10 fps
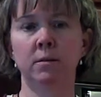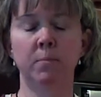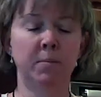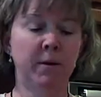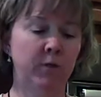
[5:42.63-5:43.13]

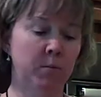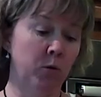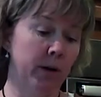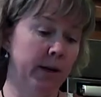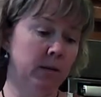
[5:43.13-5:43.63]
But my friend
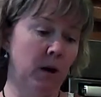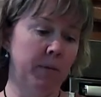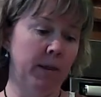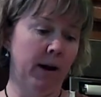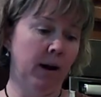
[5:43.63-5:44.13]
Maria taught me
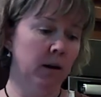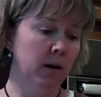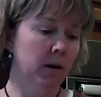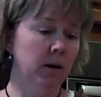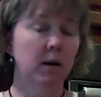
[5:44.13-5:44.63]
that.
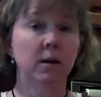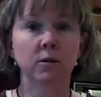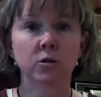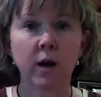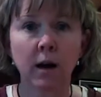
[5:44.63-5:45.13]

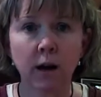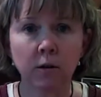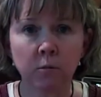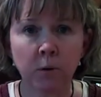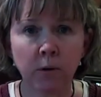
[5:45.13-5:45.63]
Shout out
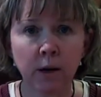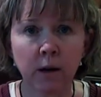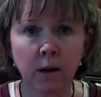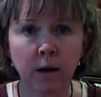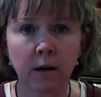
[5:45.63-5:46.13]
to
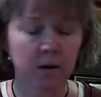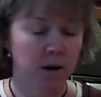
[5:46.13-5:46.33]
Maria.